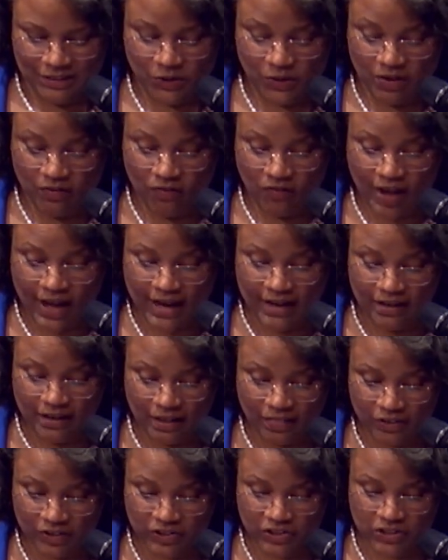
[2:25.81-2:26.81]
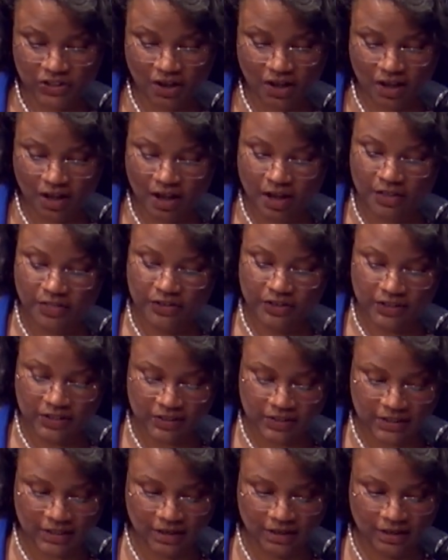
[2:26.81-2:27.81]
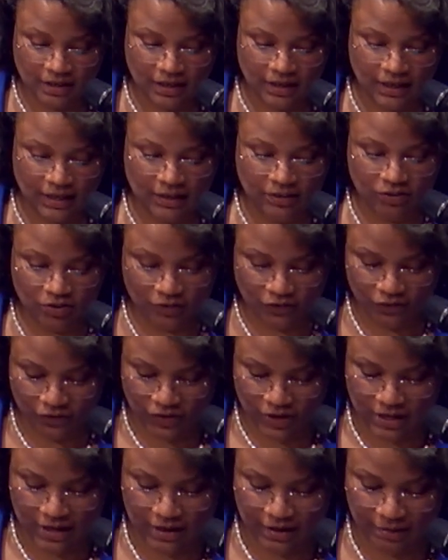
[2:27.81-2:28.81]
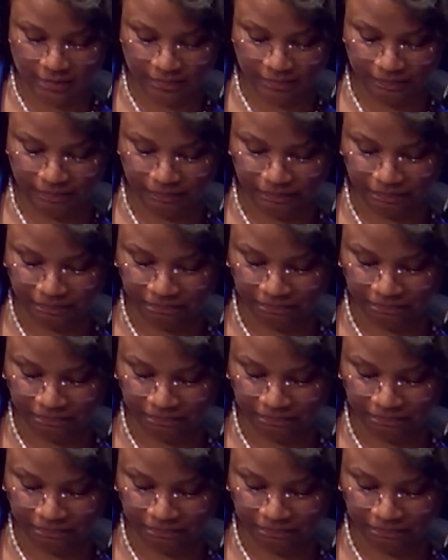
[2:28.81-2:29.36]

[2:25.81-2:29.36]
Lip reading: to invite others into freedom.